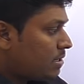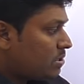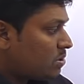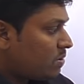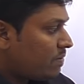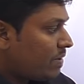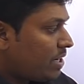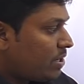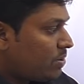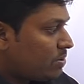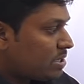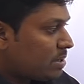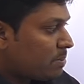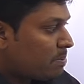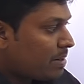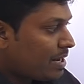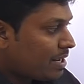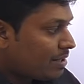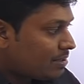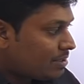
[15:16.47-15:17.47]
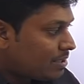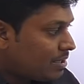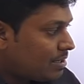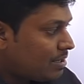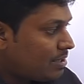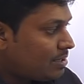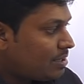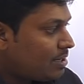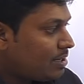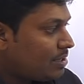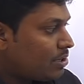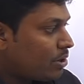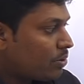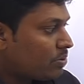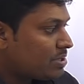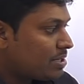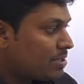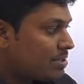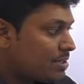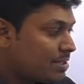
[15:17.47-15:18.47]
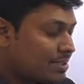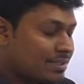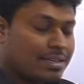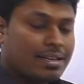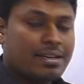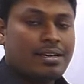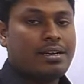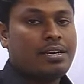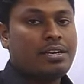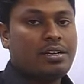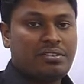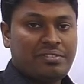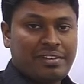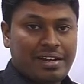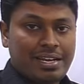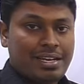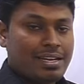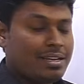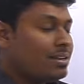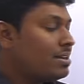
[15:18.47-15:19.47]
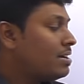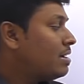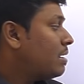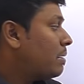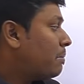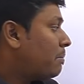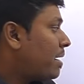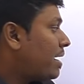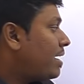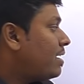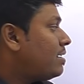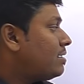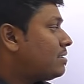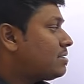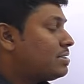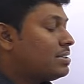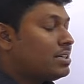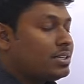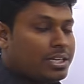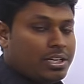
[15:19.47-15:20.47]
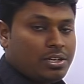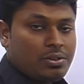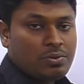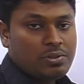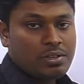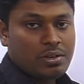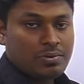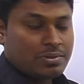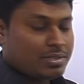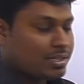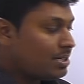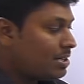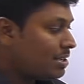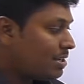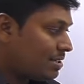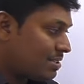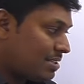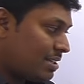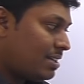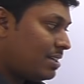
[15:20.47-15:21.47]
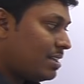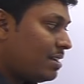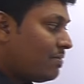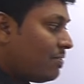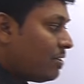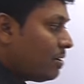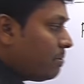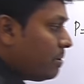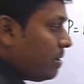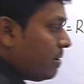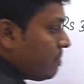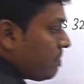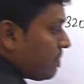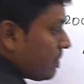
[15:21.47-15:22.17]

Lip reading: So when you subtract 33,620 minus 32,000, resultant will be